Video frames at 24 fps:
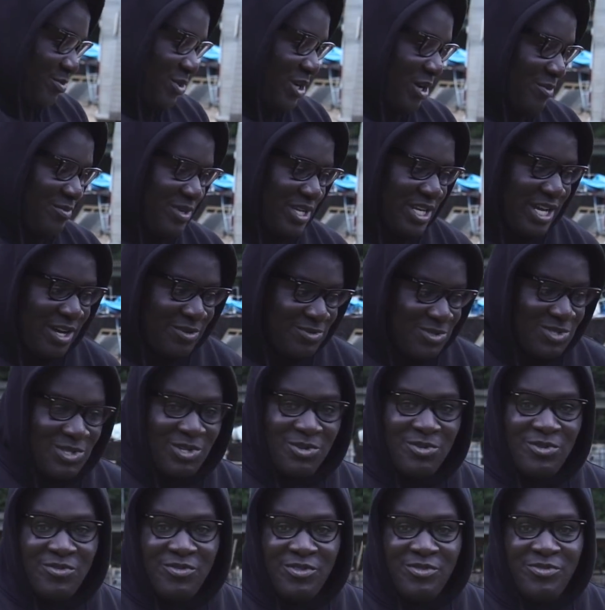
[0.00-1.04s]
blocked me and I'm
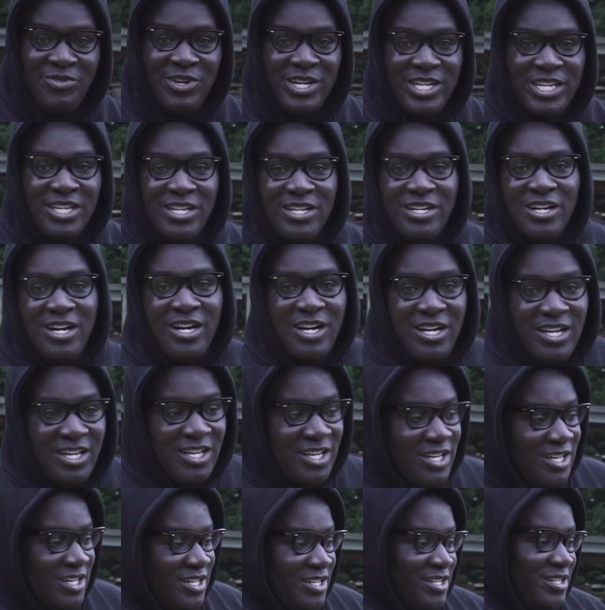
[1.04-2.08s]
stuck with a fucking car.
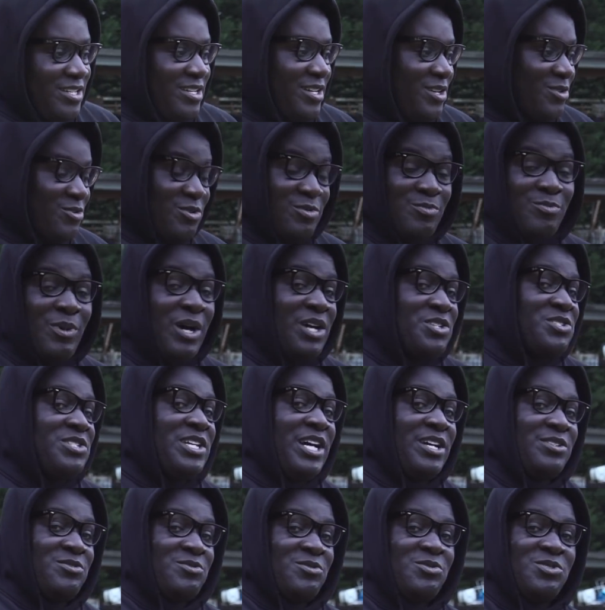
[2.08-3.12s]
I could march
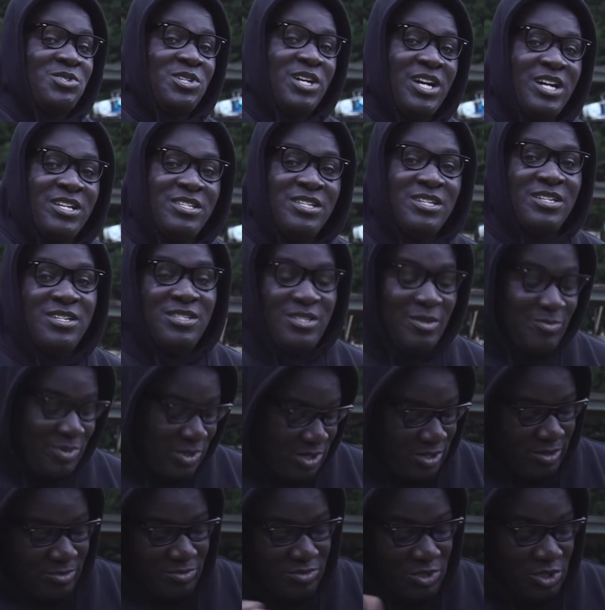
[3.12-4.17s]
down to his yard. So
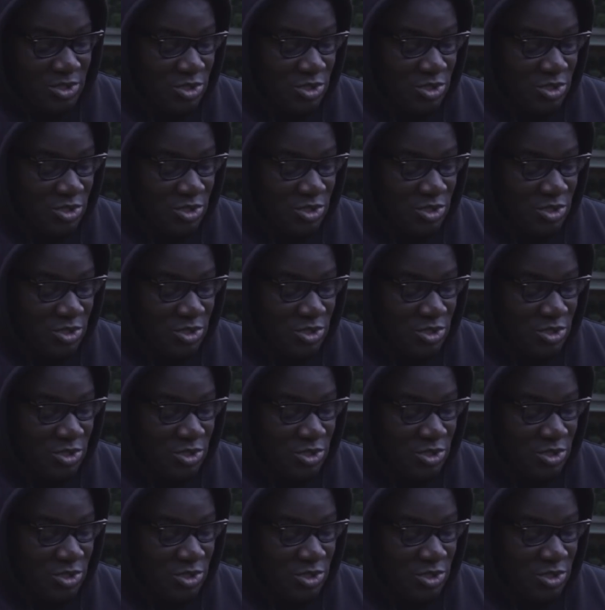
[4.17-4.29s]
big up